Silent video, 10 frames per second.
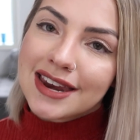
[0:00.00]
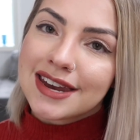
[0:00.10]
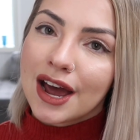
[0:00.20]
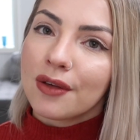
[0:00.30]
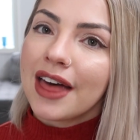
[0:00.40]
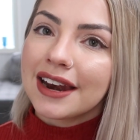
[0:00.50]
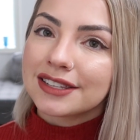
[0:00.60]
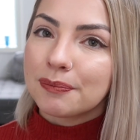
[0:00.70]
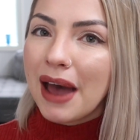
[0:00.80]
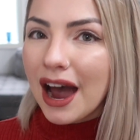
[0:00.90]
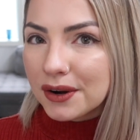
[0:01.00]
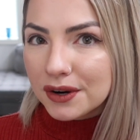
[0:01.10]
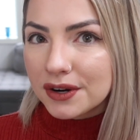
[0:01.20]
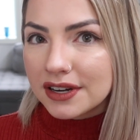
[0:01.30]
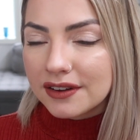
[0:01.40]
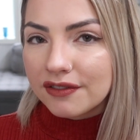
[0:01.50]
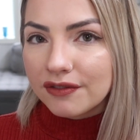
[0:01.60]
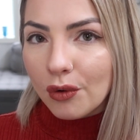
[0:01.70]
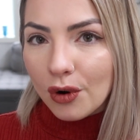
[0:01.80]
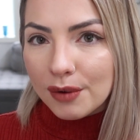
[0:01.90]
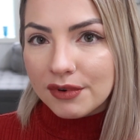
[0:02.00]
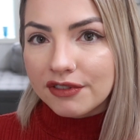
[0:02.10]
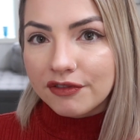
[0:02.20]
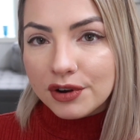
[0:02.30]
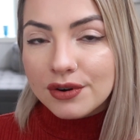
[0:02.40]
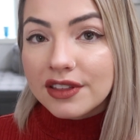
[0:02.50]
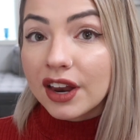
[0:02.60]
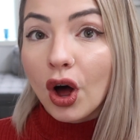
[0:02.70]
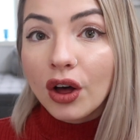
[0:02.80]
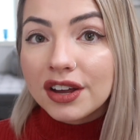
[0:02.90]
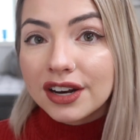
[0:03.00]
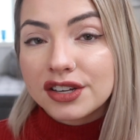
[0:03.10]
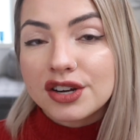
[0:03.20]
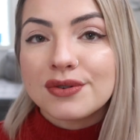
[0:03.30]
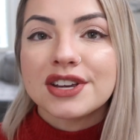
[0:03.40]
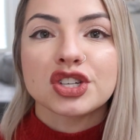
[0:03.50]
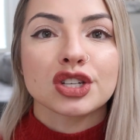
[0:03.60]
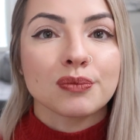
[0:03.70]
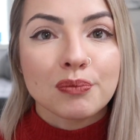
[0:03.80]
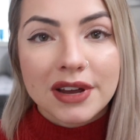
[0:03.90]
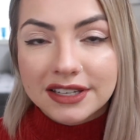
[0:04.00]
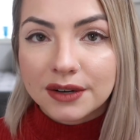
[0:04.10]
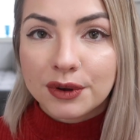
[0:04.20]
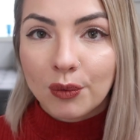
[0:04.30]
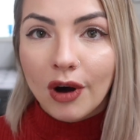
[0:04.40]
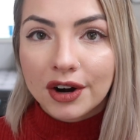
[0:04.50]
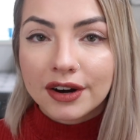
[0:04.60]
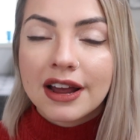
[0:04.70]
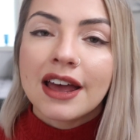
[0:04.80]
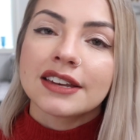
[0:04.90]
Now that is a powdered form of food that all you gotta do is just mix it with water